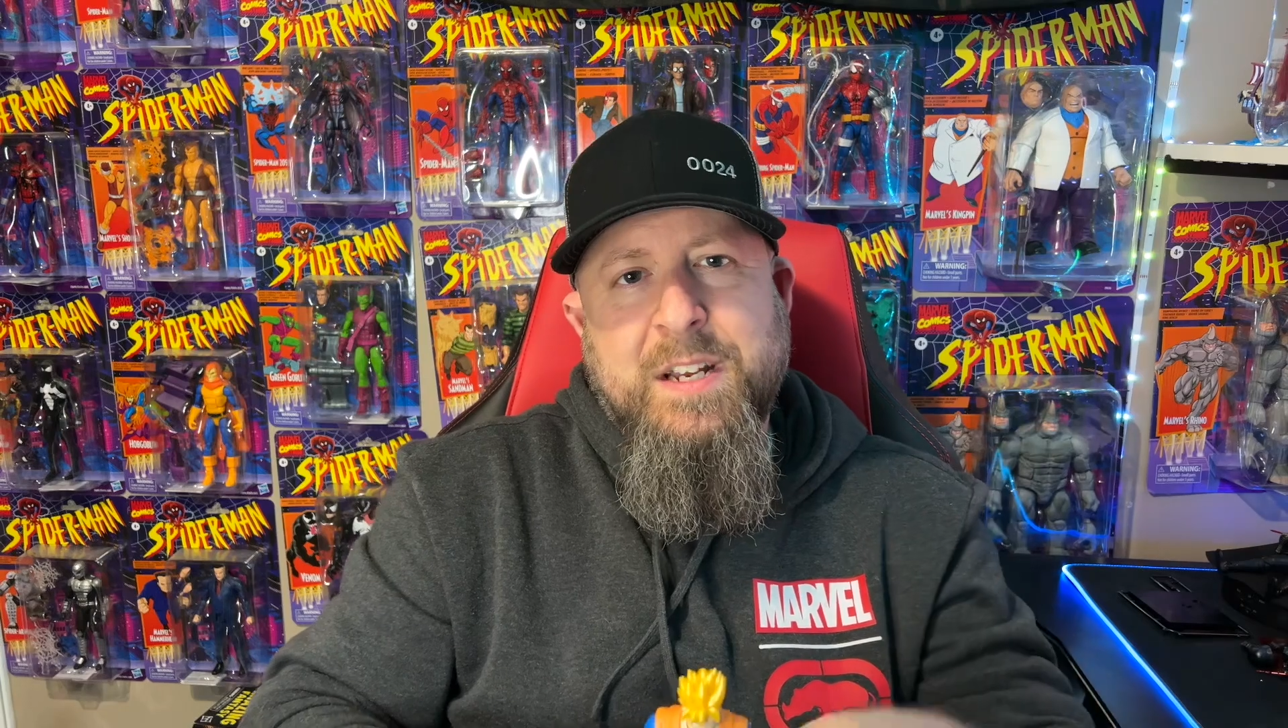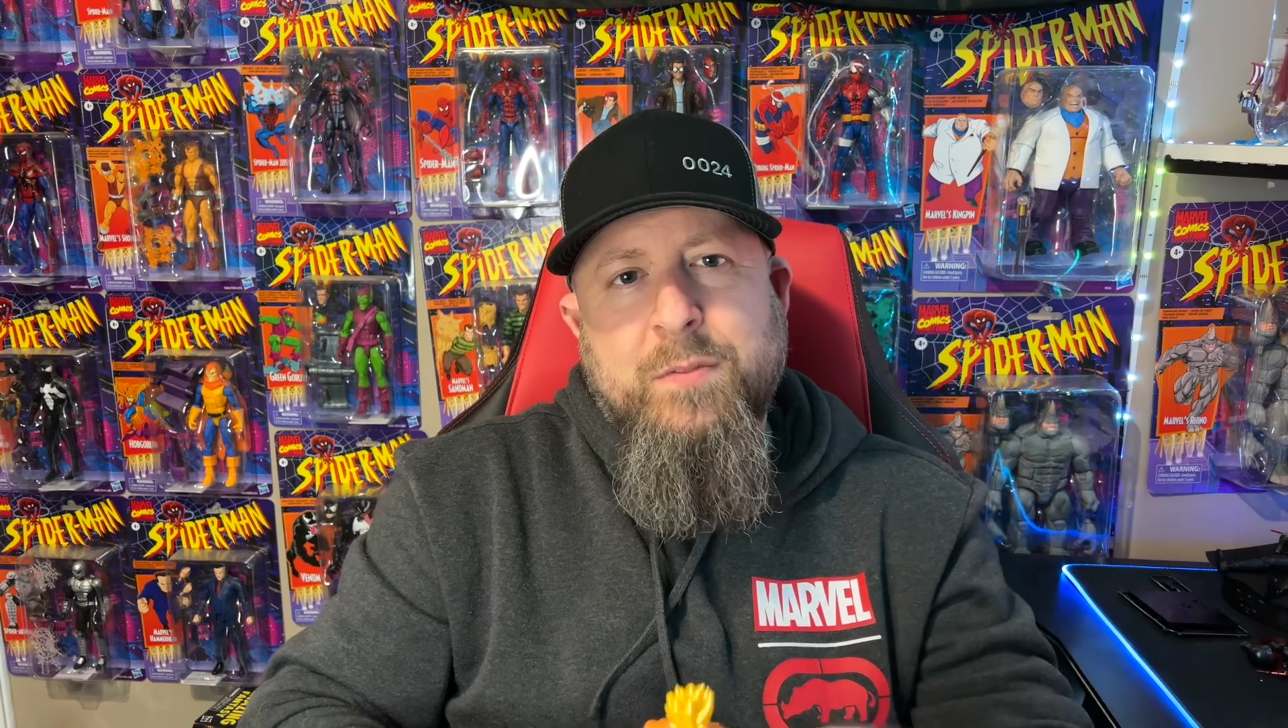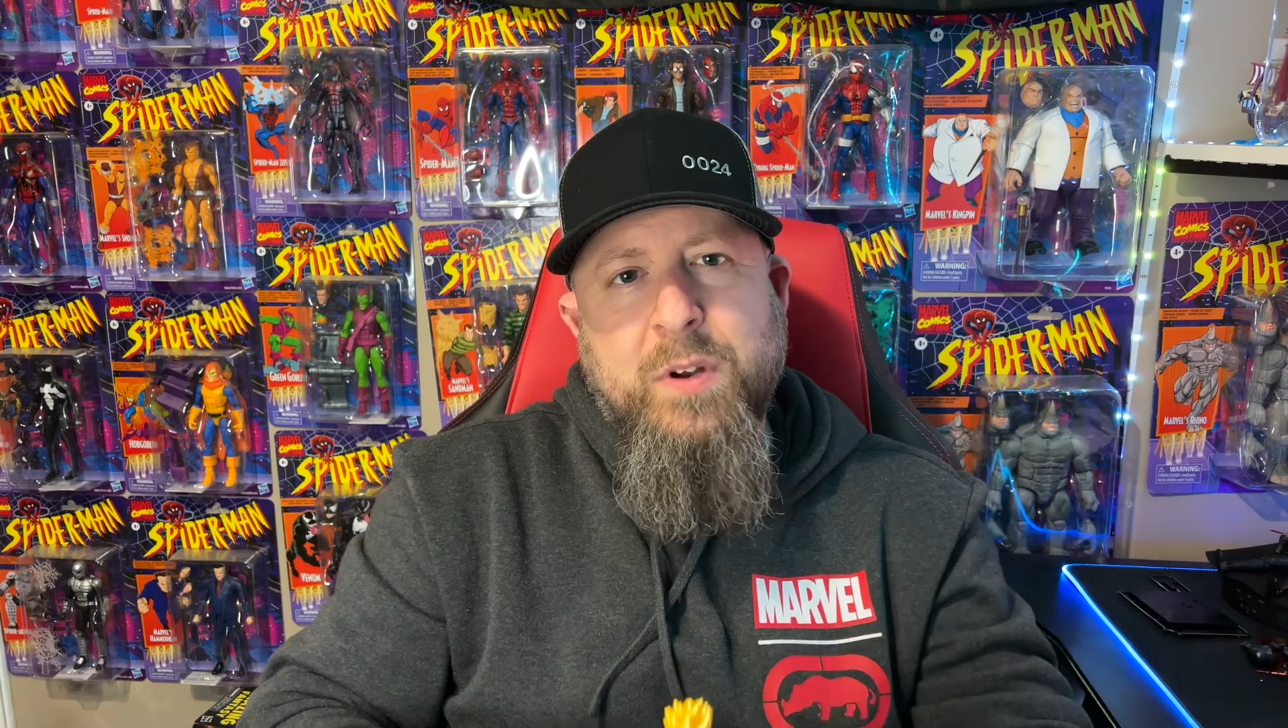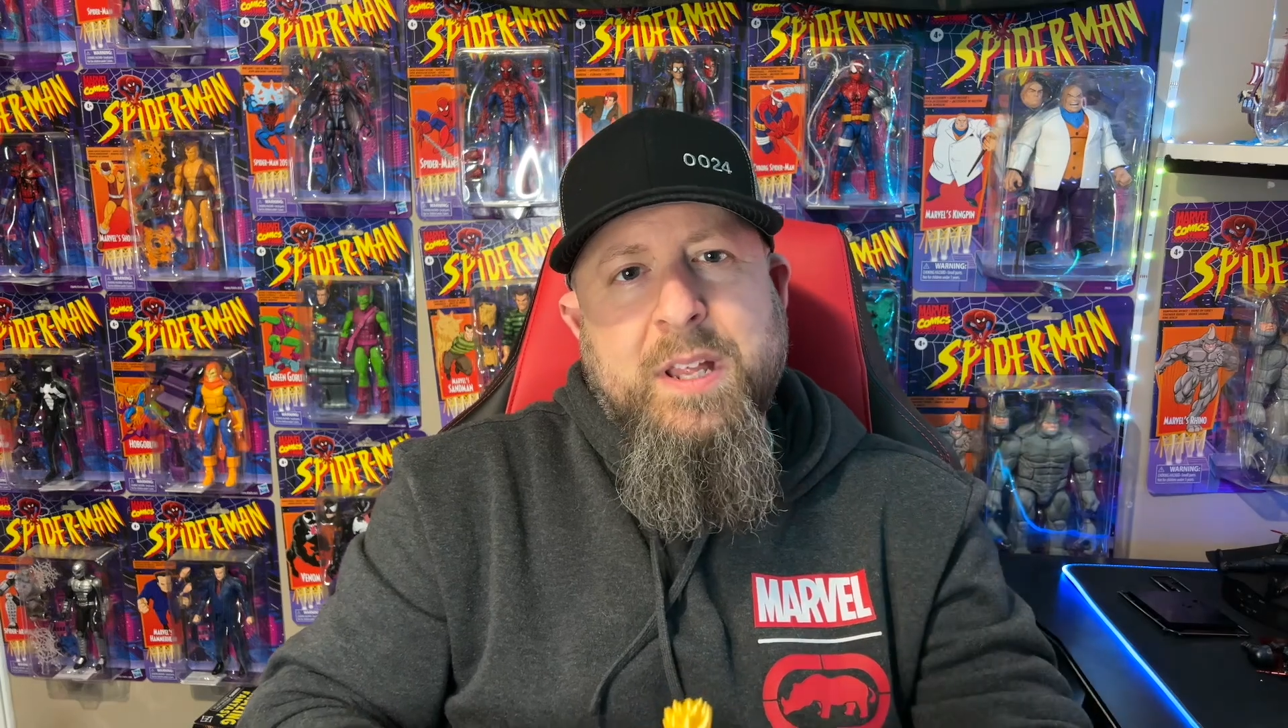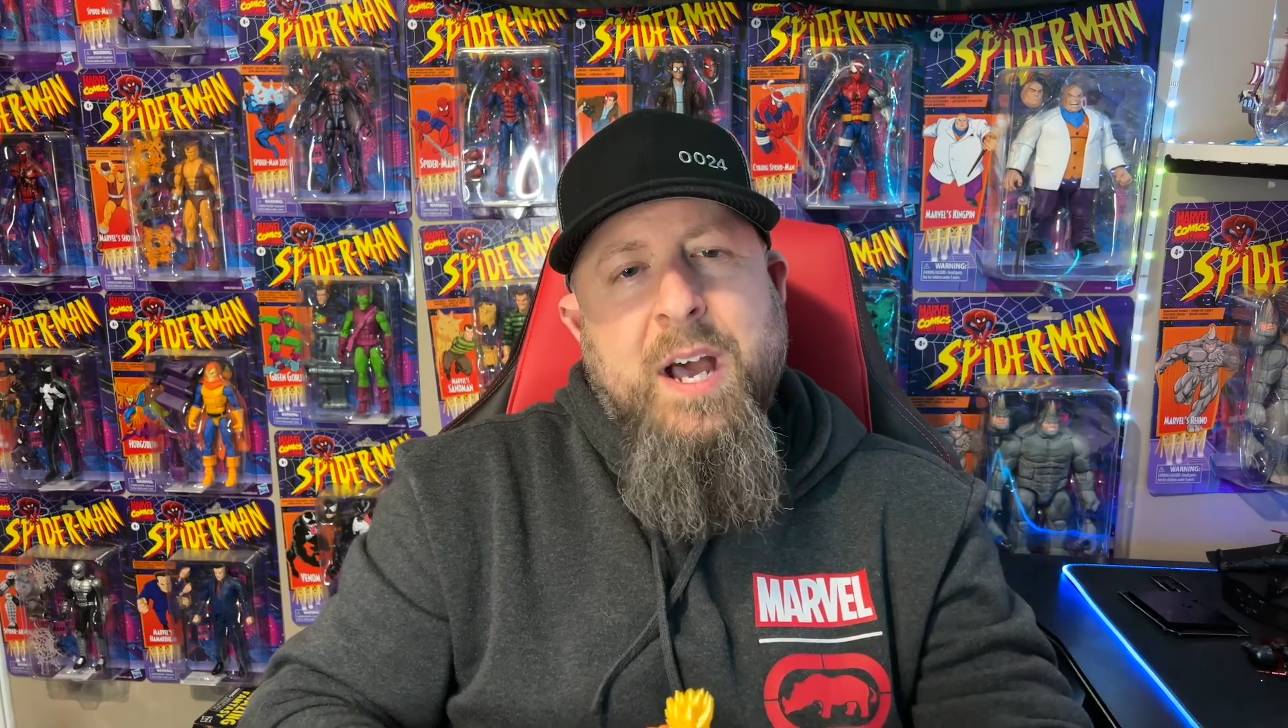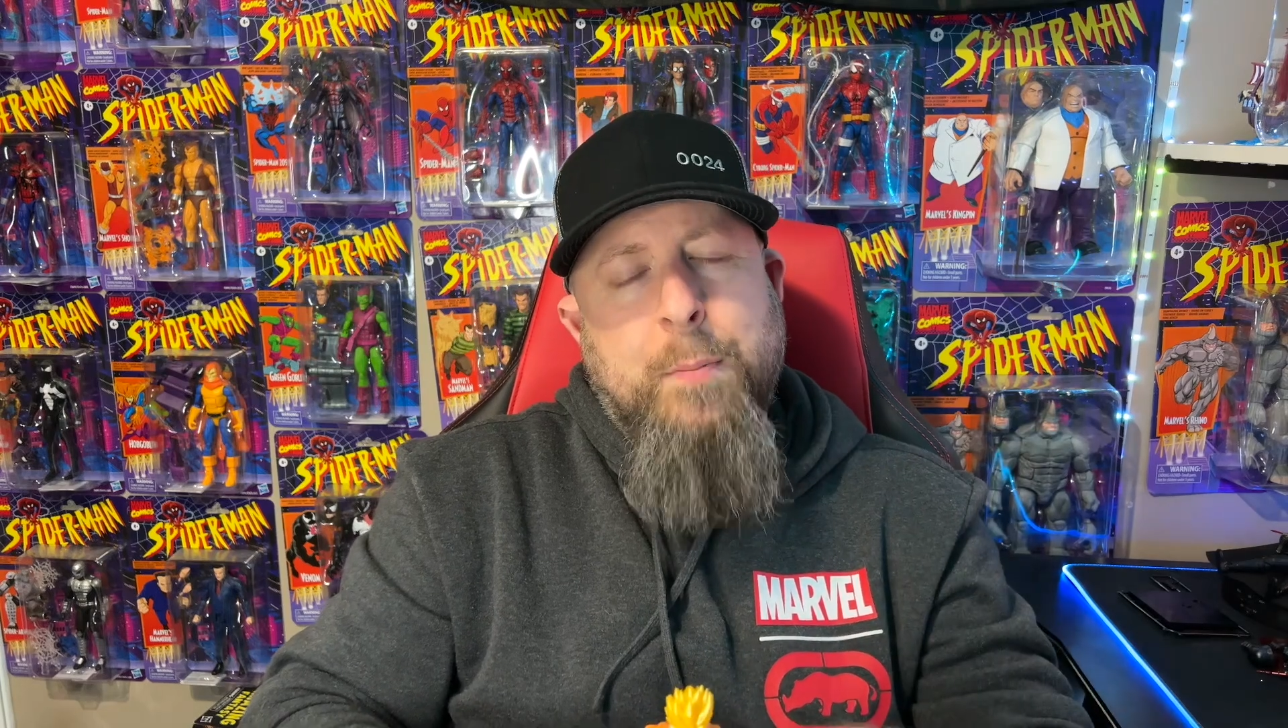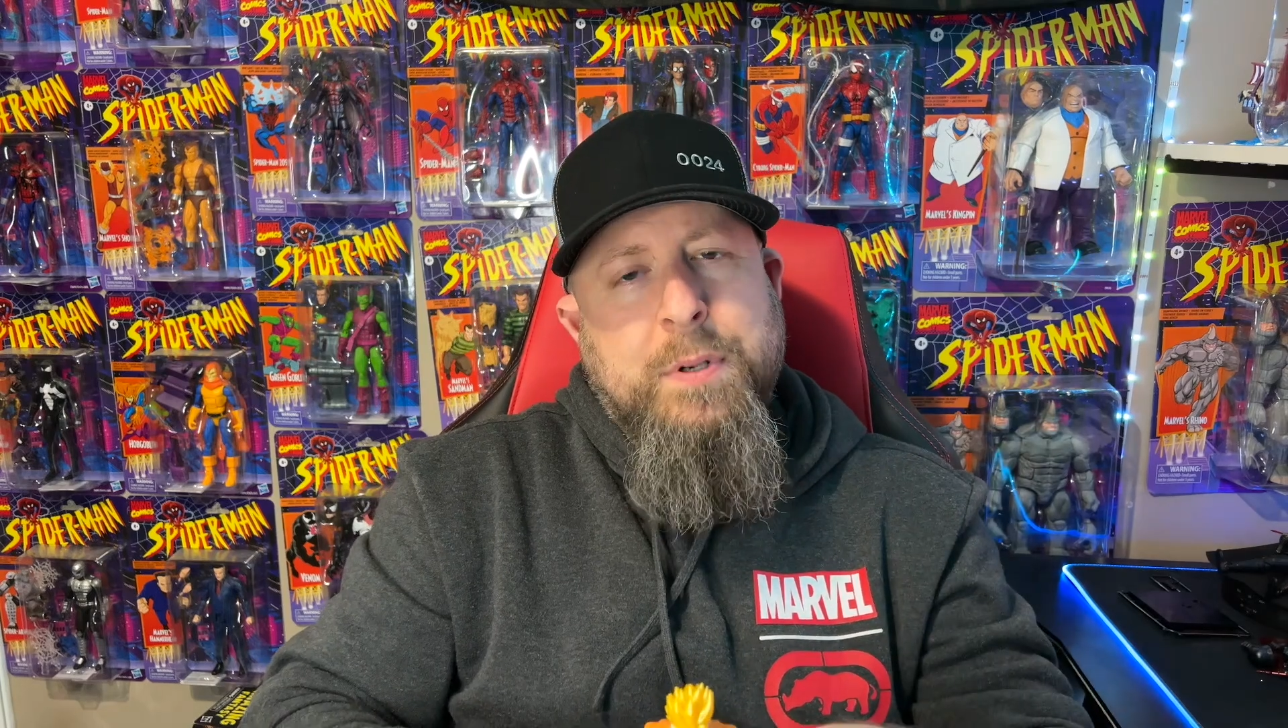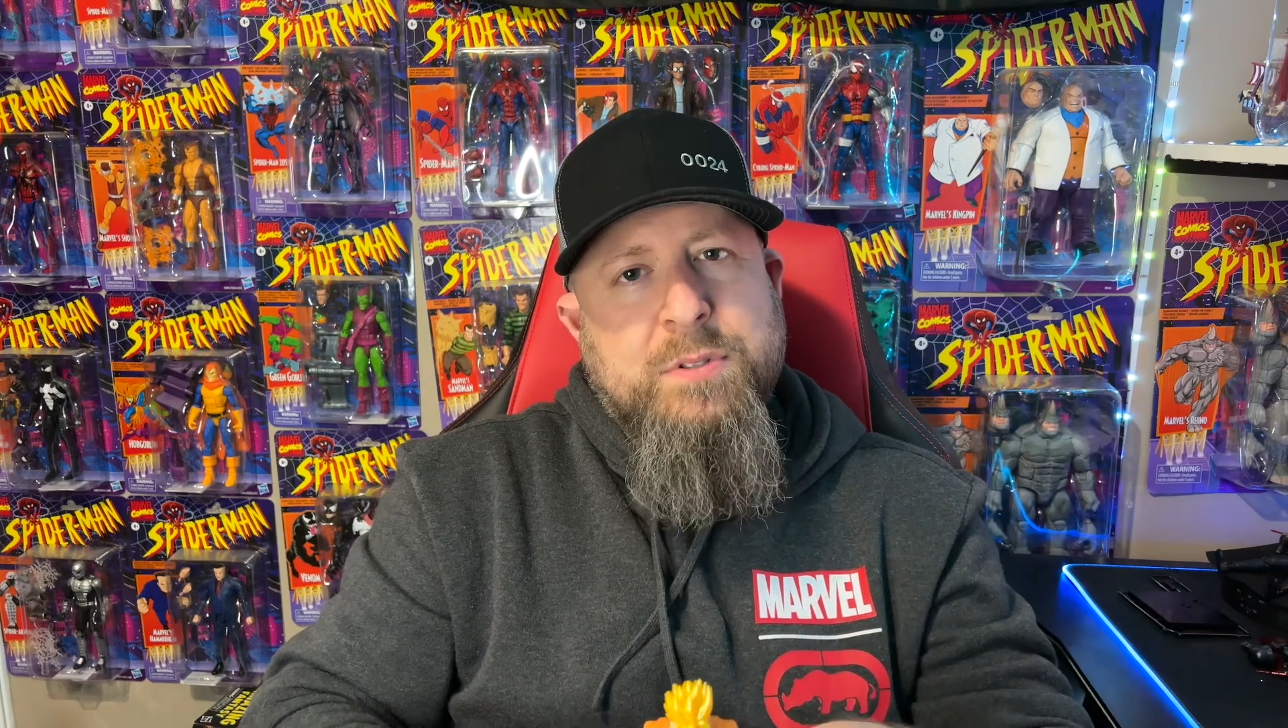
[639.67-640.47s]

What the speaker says: Really help out